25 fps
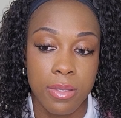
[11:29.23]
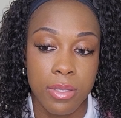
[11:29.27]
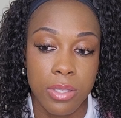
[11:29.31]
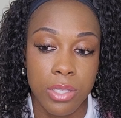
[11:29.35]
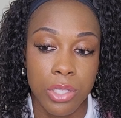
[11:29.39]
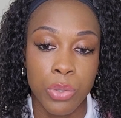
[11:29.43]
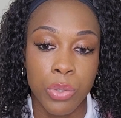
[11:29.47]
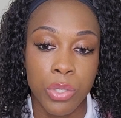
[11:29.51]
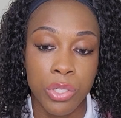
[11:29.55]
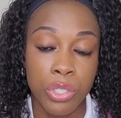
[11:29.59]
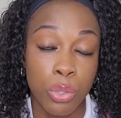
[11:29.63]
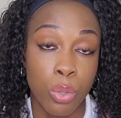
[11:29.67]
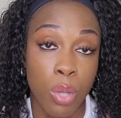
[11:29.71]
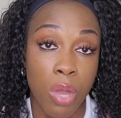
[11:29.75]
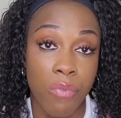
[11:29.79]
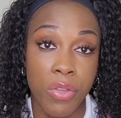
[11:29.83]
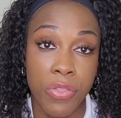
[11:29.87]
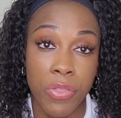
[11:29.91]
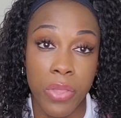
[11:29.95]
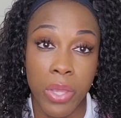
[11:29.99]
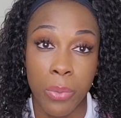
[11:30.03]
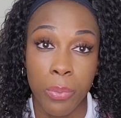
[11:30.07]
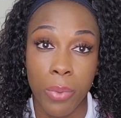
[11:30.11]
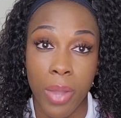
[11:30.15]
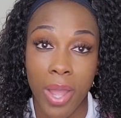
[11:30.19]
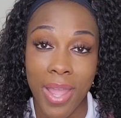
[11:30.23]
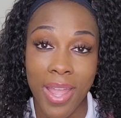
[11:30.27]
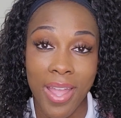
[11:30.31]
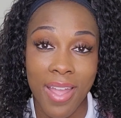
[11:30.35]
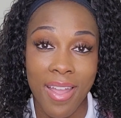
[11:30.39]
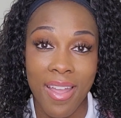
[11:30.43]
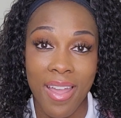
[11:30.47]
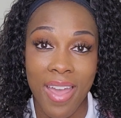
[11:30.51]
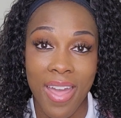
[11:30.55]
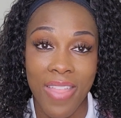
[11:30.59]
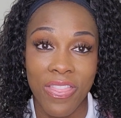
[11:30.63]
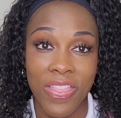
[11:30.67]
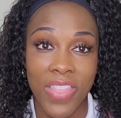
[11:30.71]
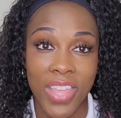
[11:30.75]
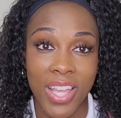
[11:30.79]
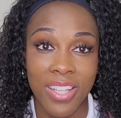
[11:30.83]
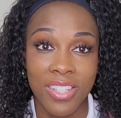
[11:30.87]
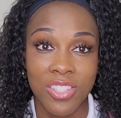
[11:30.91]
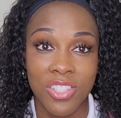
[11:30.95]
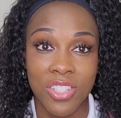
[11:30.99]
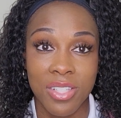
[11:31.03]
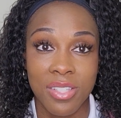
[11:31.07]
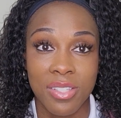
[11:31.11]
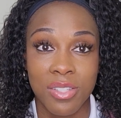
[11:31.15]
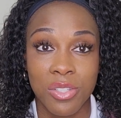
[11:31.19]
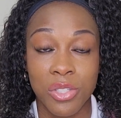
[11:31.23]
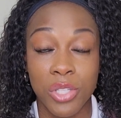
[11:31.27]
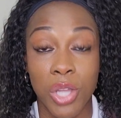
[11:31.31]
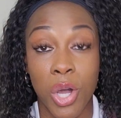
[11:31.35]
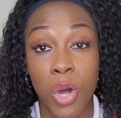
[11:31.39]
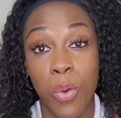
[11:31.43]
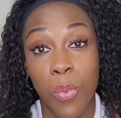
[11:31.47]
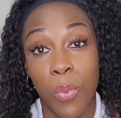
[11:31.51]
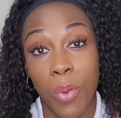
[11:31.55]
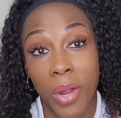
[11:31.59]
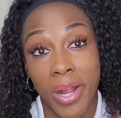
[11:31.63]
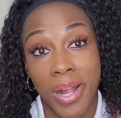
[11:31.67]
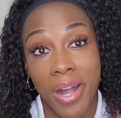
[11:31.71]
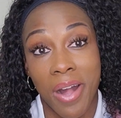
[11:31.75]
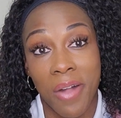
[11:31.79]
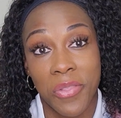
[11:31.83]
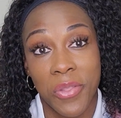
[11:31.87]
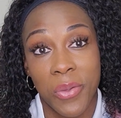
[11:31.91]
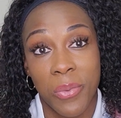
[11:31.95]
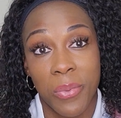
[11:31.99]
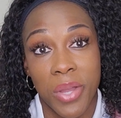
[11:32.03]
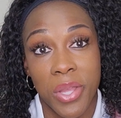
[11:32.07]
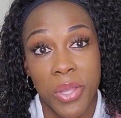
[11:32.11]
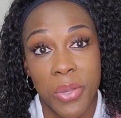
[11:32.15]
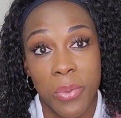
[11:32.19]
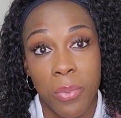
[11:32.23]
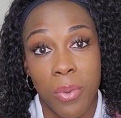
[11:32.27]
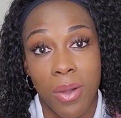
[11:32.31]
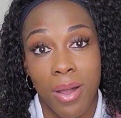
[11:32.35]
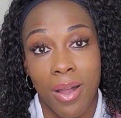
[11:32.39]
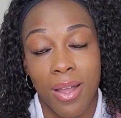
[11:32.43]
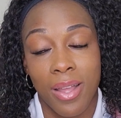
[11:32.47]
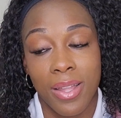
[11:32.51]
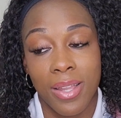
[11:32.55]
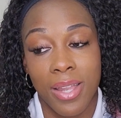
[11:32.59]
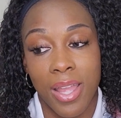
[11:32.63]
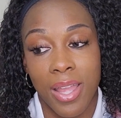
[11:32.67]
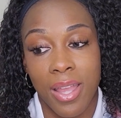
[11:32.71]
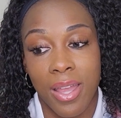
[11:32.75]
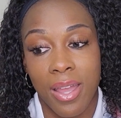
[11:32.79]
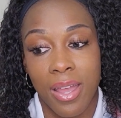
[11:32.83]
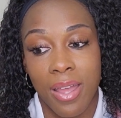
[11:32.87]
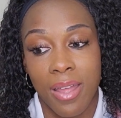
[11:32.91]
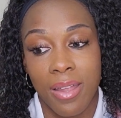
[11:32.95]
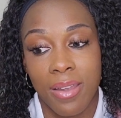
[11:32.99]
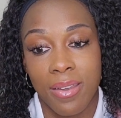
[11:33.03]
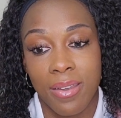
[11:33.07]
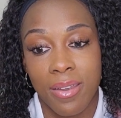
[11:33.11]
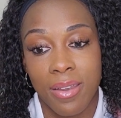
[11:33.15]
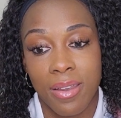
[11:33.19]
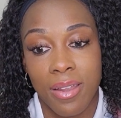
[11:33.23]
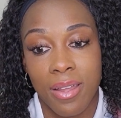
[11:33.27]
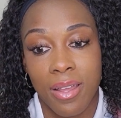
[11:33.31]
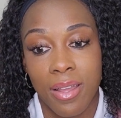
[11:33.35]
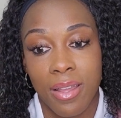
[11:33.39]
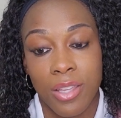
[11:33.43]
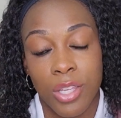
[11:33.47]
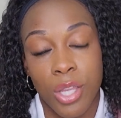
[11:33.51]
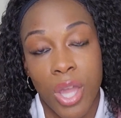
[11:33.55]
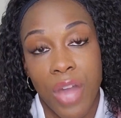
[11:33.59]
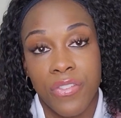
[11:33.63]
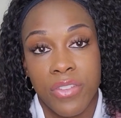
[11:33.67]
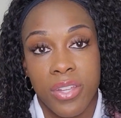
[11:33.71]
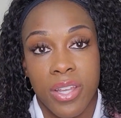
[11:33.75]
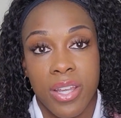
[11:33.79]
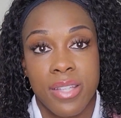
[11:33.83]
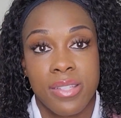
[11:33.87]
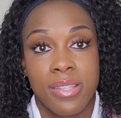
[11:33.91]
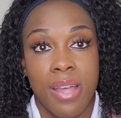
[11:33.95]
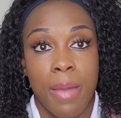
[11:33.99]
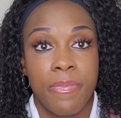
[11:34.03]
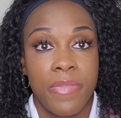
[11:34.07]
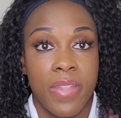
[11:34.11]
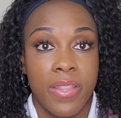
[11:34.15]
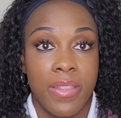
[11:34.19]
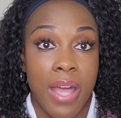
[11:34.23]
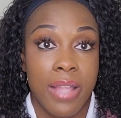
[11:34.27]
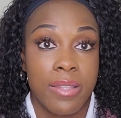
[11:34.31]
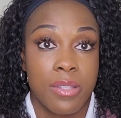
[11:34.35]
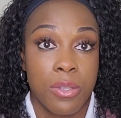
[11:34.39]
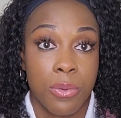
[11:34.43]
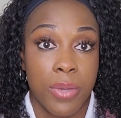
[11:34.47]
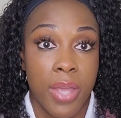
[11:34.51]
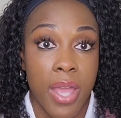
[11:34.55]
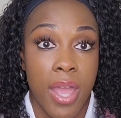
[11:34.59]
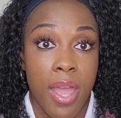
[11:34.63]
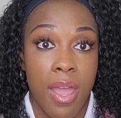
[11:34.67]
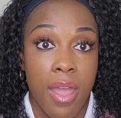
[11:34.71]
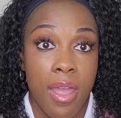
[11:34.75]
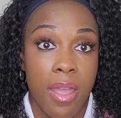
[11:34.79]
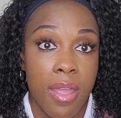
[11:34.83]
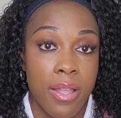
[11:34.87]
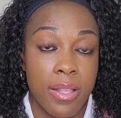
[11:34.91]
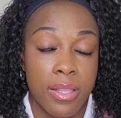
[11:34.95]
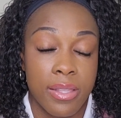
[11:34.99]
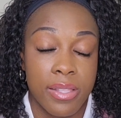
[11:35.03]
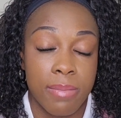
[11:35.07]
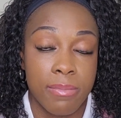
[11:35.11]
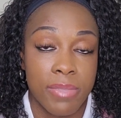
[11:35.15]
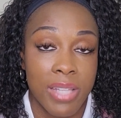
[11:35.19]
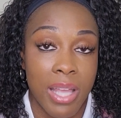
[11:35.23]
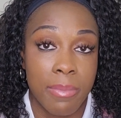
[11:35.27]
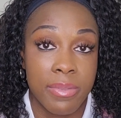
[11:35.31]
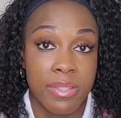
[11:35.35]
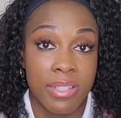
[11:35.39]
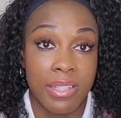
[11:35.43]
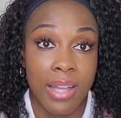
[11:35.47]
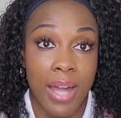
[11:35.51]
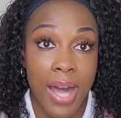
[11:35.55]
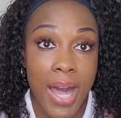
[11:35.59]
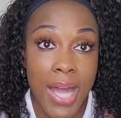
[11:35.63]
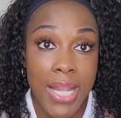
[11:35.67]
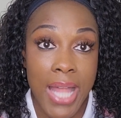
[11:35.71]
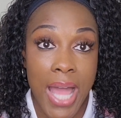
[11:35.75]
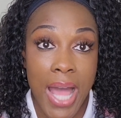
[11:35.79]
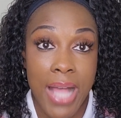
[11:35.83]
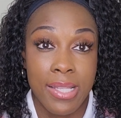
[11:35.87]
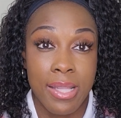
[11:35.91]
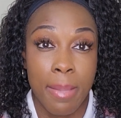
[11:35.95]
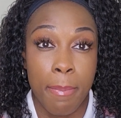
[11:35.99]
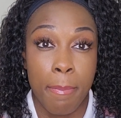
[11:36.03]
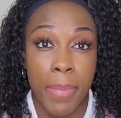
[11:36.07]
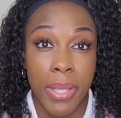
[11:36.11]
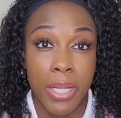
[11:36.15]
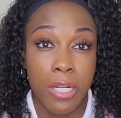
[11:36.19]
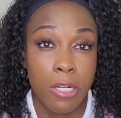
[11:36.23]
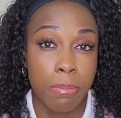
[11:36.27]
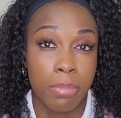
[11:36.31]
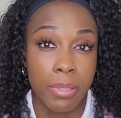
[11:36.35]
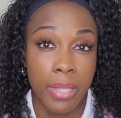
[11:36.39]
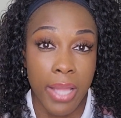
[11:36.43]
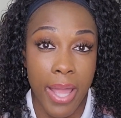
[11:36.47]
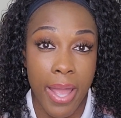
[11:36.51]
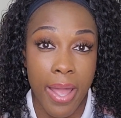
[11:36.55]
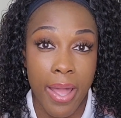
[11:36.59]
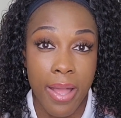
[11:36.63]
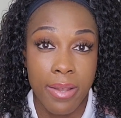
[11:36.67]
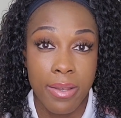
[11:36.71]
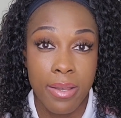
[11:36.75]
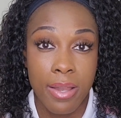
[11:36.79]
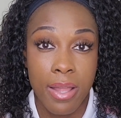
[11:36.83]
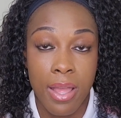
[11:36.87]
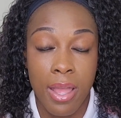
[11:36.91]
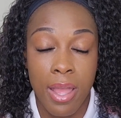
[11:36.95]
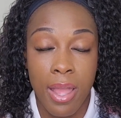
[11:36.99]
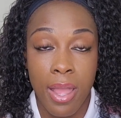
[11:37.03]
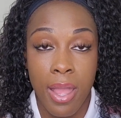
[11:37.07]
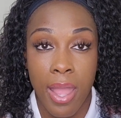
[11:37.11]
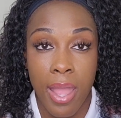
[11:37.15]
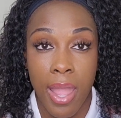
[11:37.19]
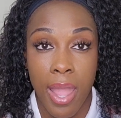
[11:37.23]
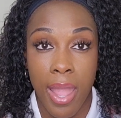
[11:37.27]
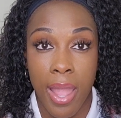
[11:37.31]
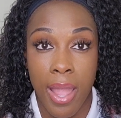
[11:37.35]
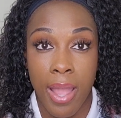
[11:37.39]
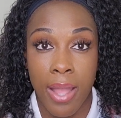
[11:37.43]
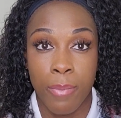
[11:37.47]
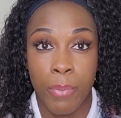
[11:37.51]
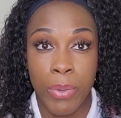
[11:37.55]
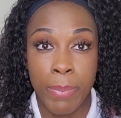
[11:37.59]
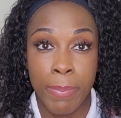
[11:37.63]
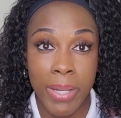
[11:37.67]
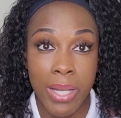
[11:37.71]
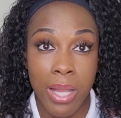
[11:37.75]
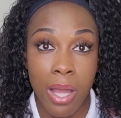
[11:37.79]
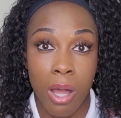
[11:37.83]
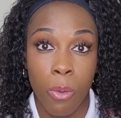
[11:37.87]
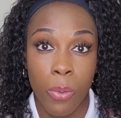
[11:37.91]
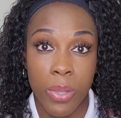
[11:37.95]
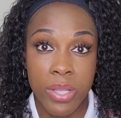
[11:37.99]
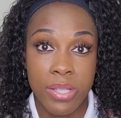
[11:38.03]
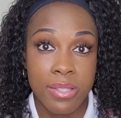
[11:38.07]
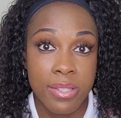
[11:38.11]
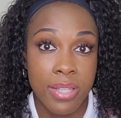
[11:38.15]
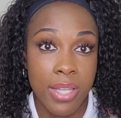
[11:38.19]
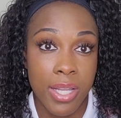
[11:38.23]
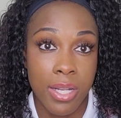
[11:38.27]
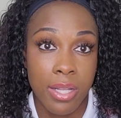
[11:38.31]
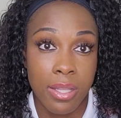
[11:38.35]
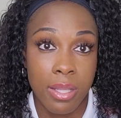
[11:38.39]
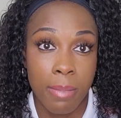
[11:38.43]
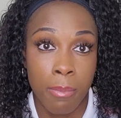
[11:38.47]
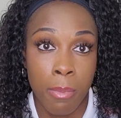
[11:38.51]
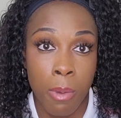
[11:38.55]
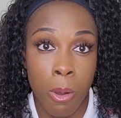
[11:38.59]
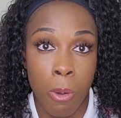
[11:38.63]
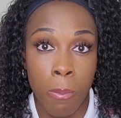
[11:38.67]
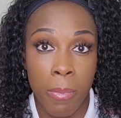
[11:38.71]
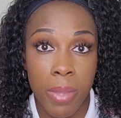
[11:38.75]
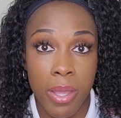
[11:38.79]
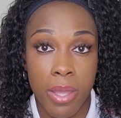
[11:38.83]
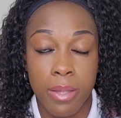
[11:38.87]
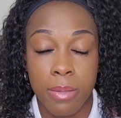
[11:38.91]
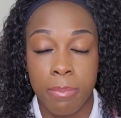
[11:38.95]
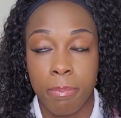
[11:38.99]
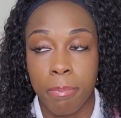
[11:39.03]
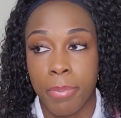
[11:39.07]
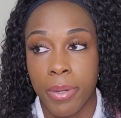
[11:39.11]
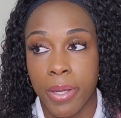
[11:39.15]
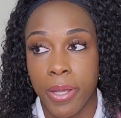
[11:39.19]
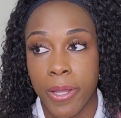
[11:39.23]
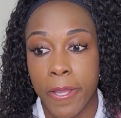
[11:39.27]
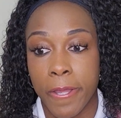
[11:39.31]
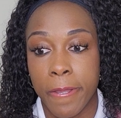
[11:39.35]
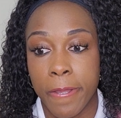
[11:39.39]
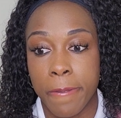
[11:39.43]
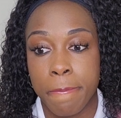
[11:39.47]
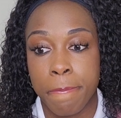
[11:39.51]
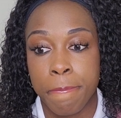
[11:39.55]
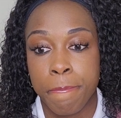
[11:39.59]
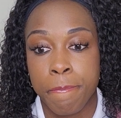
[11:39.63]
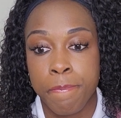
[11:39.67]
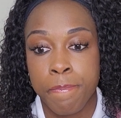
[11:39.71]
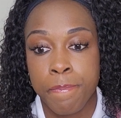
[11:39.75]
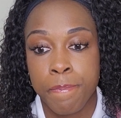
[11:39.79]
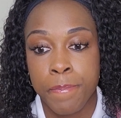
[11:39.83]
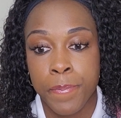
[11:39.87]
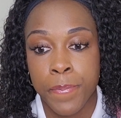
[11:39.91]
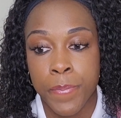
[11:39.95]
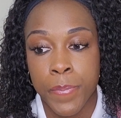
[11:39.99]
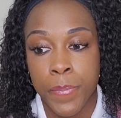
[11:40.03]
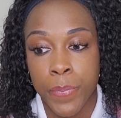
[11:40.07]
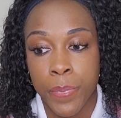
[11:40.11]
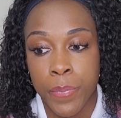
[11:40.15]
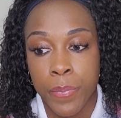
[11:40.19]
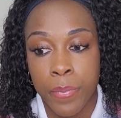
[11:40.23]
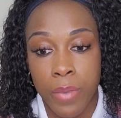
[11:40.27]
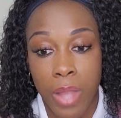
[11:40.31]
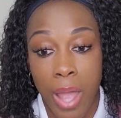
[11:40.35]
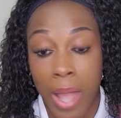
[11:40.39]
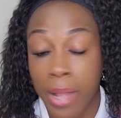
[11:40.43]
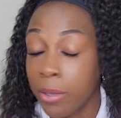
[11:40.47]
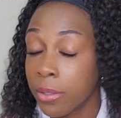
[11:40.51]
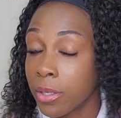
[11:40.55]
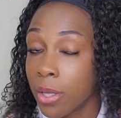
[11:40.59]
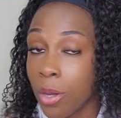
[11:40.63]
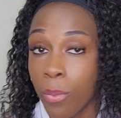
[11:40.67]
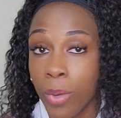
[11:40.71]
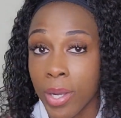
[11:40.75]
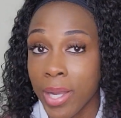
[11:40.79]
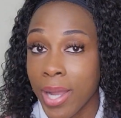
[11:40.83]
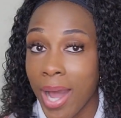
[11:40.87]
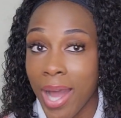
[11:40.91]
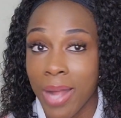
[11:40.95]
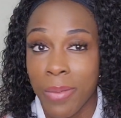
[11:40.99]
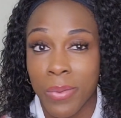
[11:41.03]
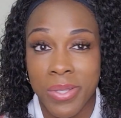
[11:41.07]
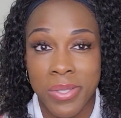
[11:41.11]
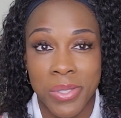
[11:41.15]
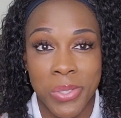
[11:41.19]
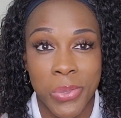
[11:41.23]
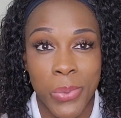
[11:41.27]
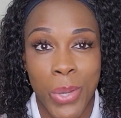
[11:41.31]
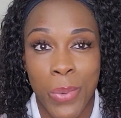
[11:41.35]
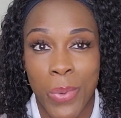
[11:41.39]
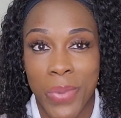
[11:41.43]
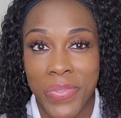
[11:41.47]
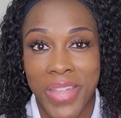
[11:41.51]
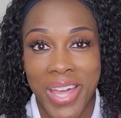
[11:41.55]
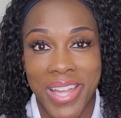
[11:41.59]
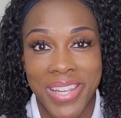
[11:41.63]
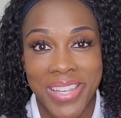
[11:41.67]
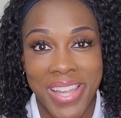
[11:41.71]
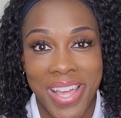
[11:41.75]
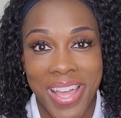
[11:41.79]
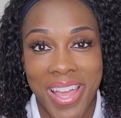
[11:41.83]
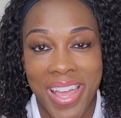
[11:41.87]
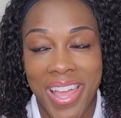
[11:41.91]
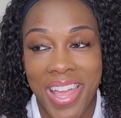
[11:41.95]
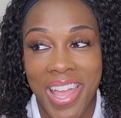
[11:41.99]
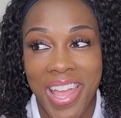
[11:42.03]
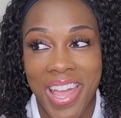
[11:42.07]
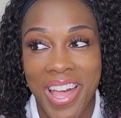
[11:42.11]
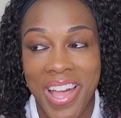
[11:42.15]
you can do everything right and things just don't work out the way you want, and you have to accept that that's okay. And sometimes God has a bigger plan, and we might not always see it in the moment, but I don't know what God was doing with that day.